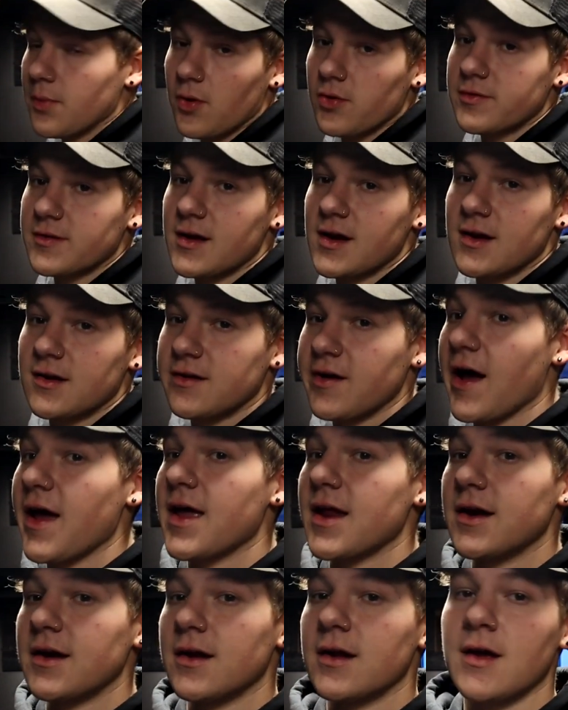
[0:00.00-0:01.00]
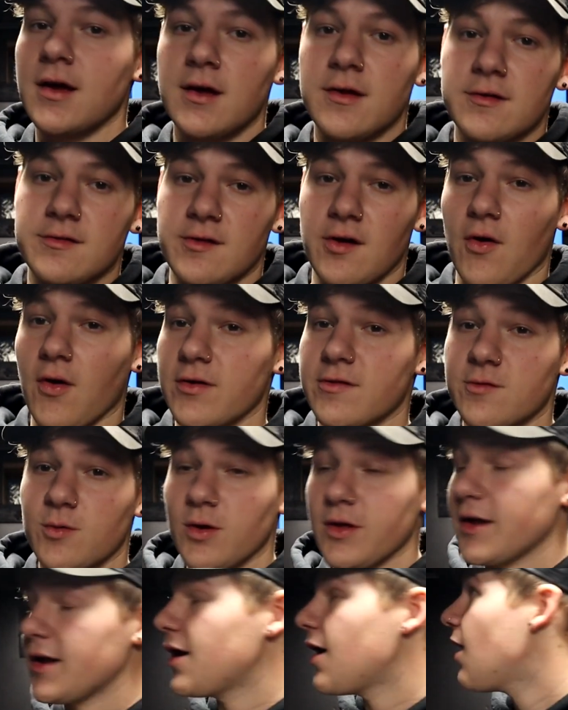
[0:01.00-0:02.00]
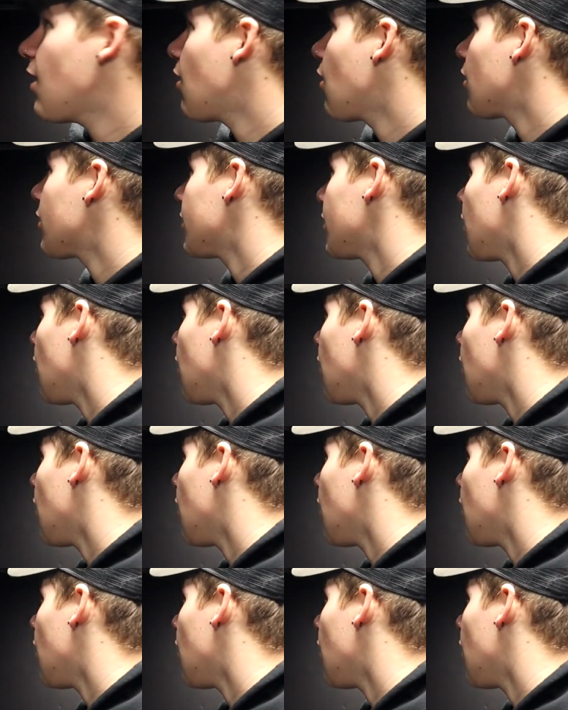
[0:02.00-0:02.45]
bolted and tightened. So it's really not hard at